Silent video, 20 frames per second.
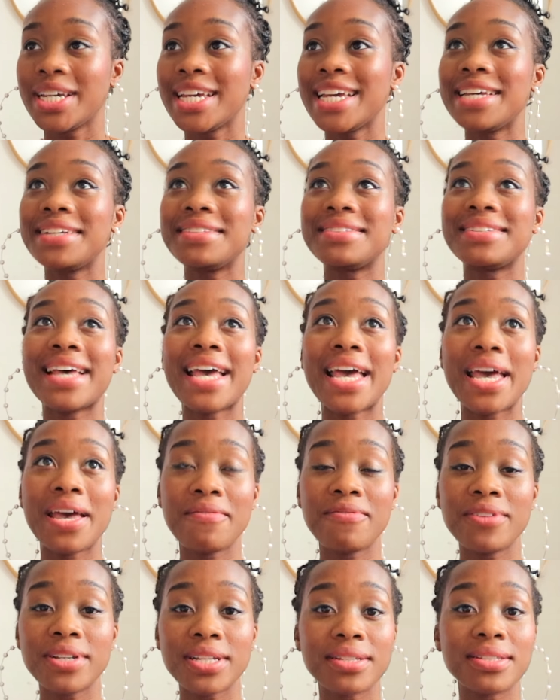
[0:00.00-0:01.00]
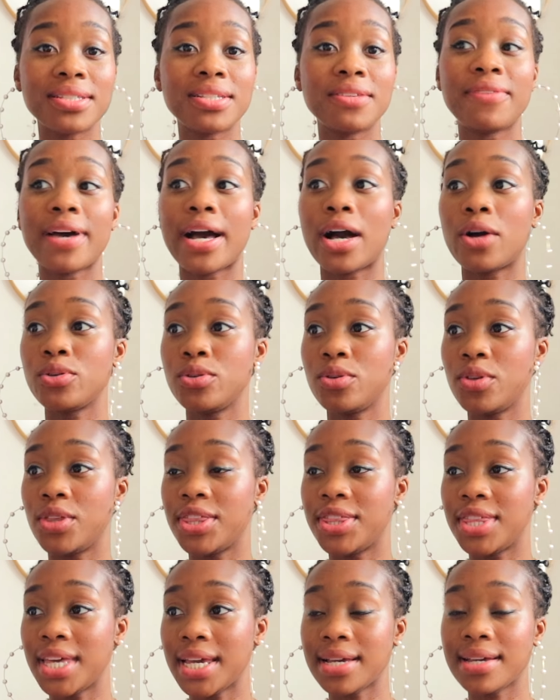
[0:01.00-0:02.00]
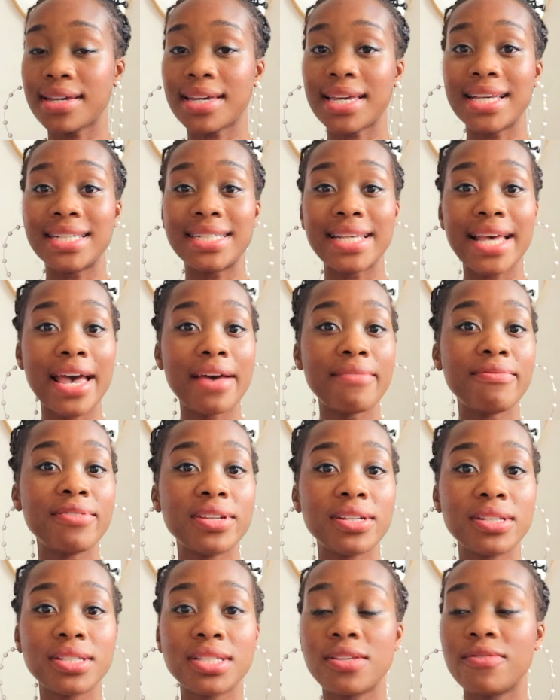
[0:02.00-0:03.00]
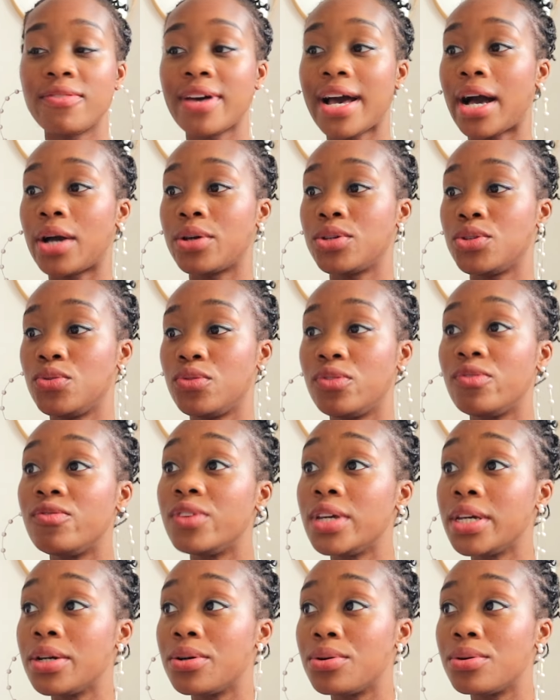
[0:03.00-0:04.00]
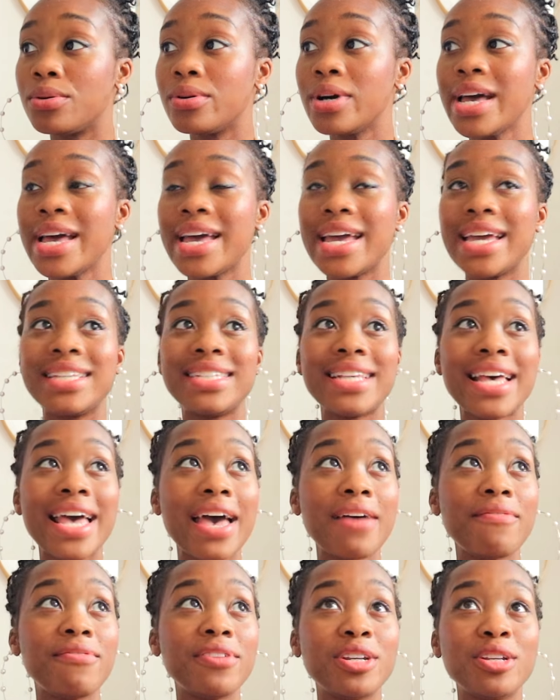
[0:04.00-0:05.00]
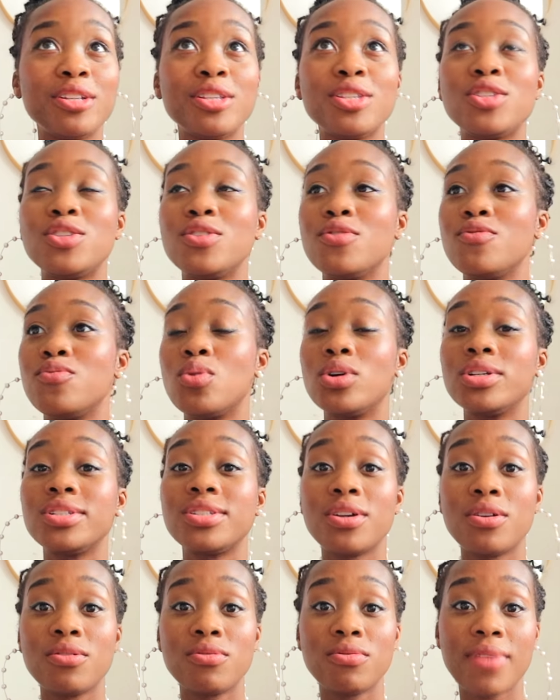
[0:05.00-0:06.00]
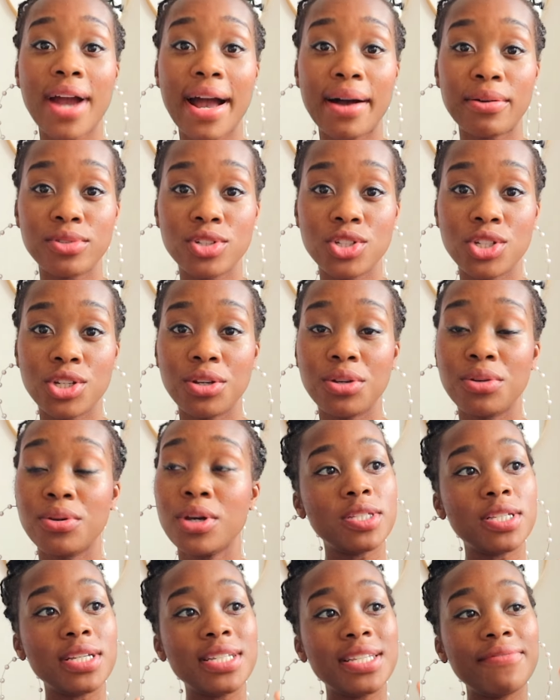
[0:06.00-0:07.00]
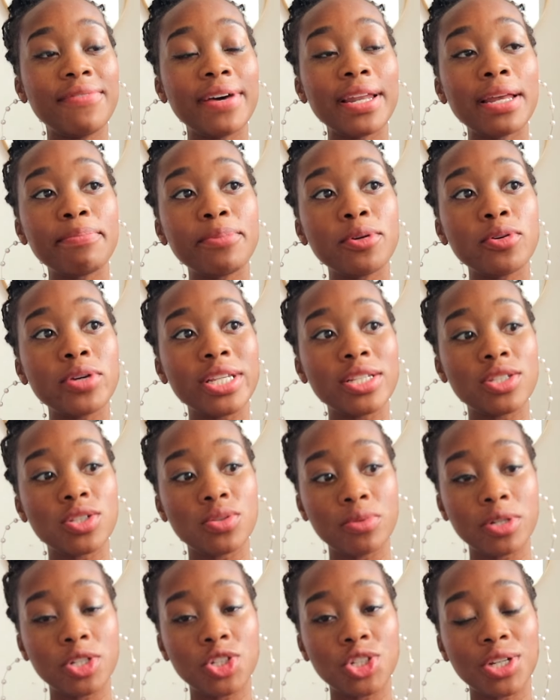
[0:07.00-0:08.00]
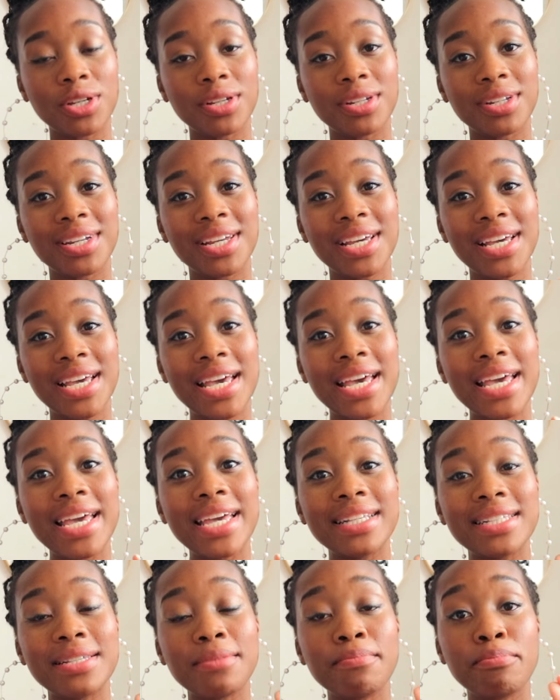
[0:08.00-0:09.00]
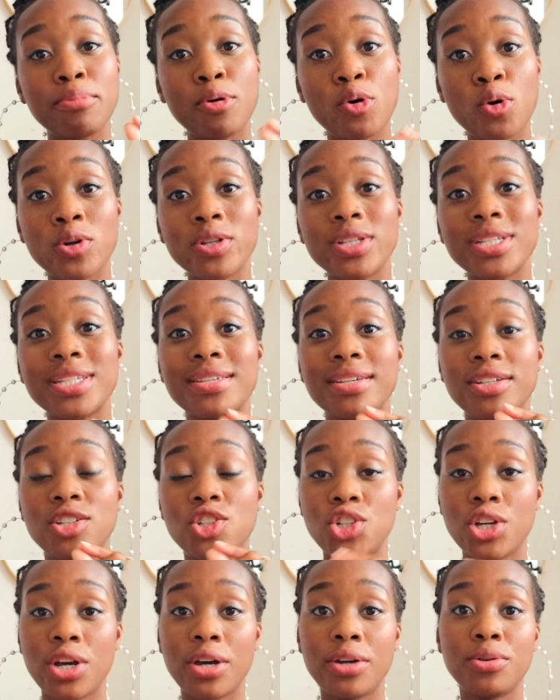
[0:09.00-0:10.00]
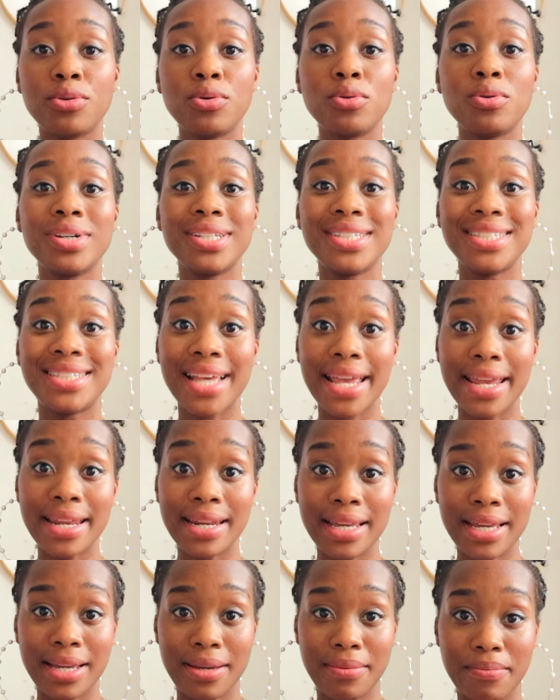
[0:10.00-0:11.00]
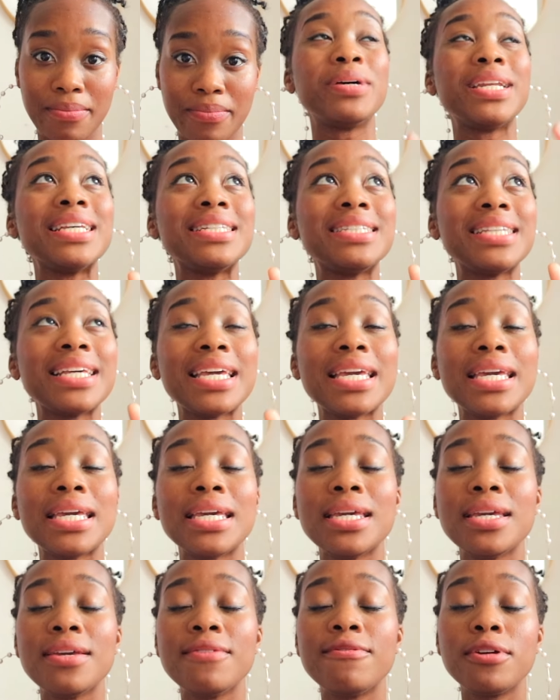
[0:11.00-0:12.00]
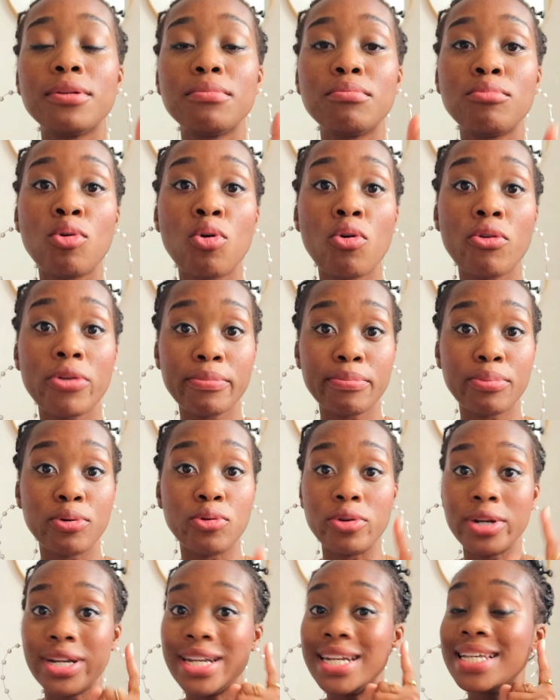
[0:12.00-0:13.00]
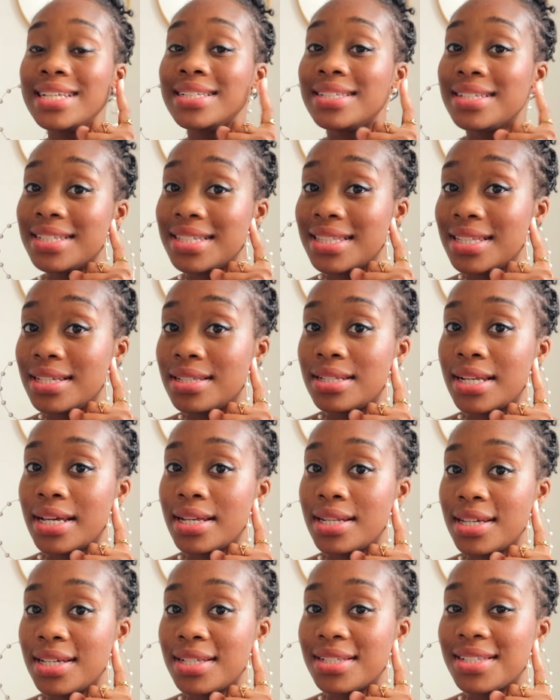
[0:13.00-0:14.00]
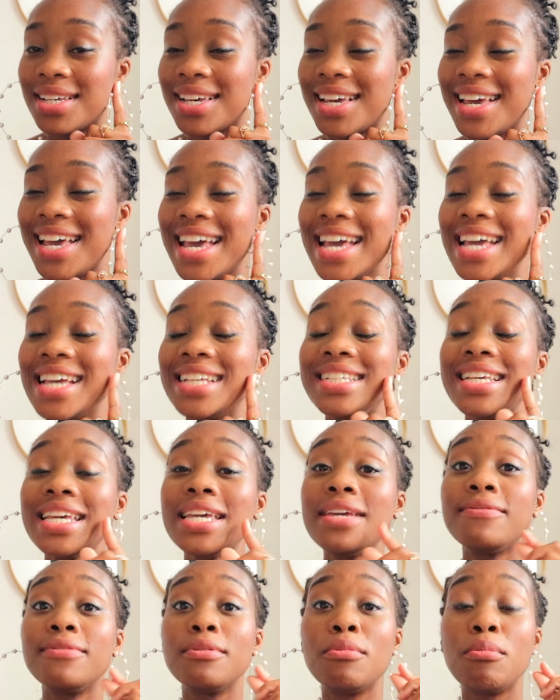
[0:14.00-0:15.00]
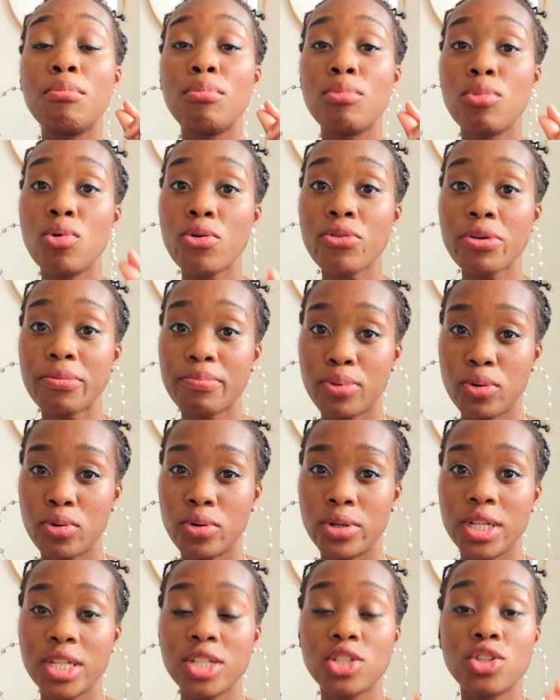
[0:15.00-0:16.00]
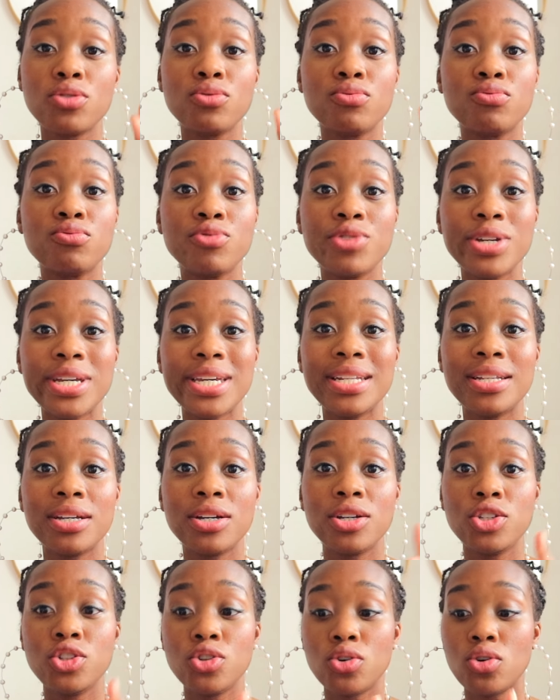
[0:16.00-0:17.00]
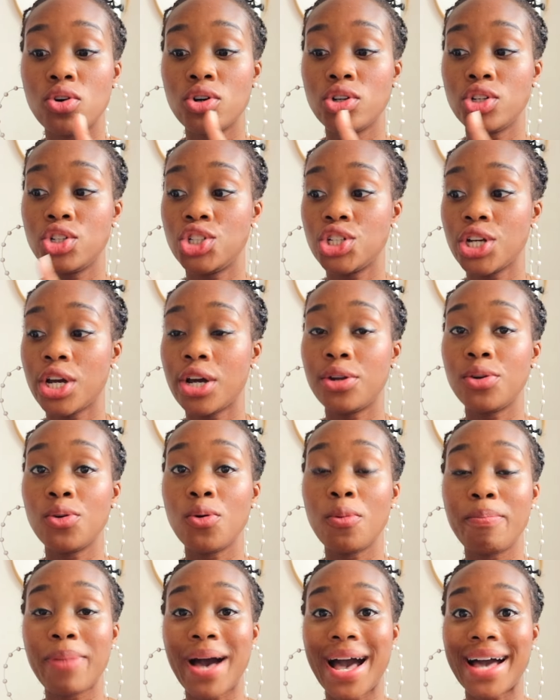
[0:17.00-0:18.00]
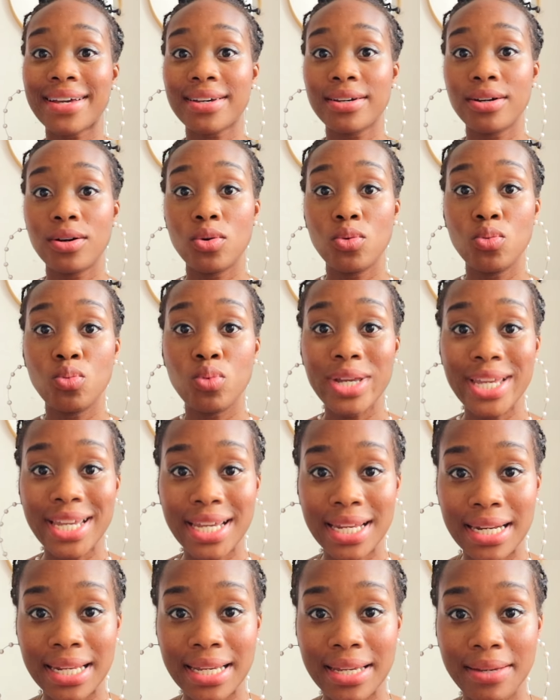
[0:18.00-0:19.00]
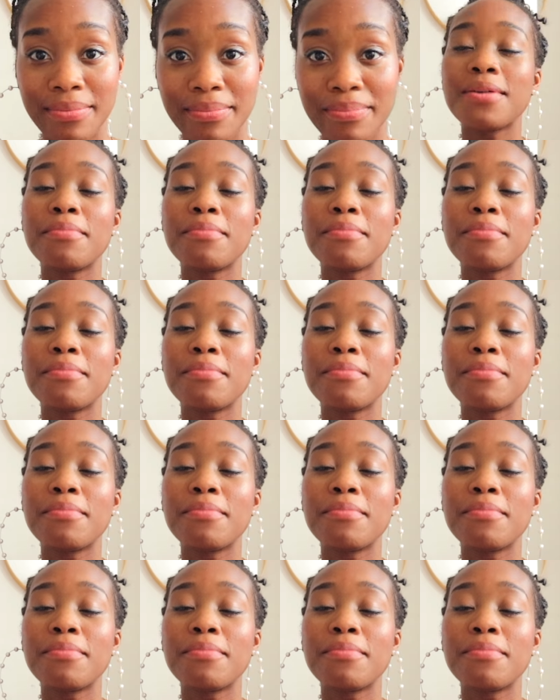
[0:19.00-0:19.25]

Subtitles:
It's evidence of how you think, it's evidence of how you feel, it's evidence of what's around you. To develop your intuition, it's important to journal daily. But it's even more important, listen to this ladies, it's even more important to read your journal back weekly.